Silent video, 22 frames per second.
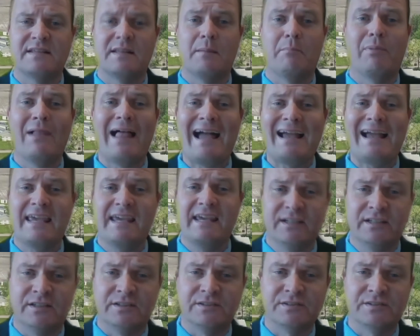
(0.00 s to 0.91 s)
In the Black
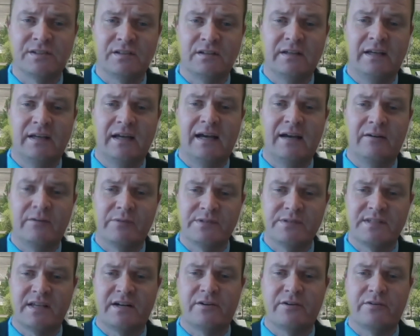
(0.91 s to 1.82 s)
Hills,
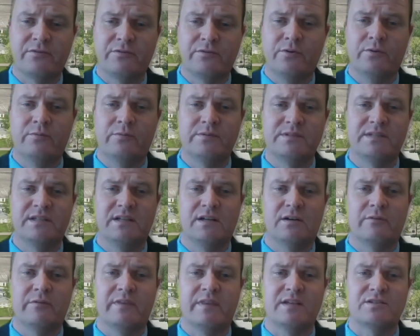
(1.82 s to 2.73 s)
with Senator Thune was
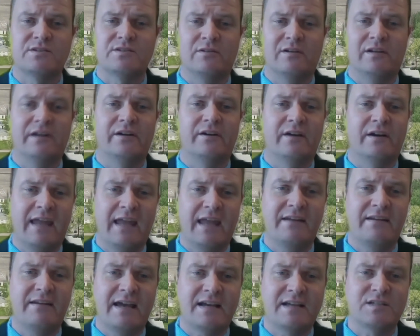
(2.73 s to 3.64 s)
here with us earlier,
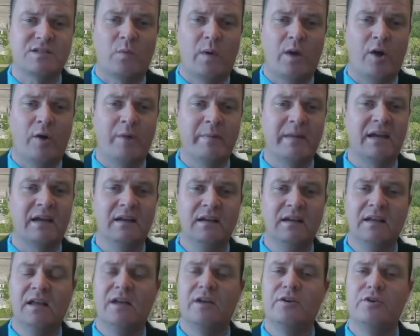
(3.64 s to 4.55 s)
again, next to Wyoming,
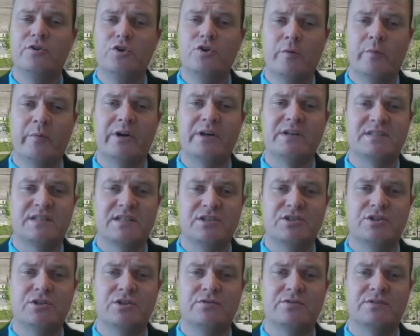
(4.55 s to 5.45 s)
numerous
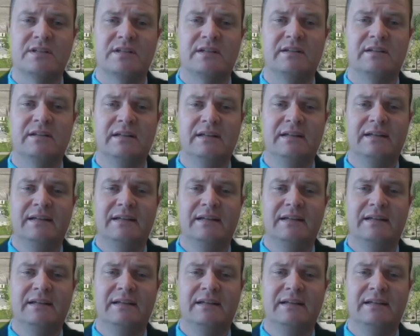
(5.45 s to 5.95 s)
issues in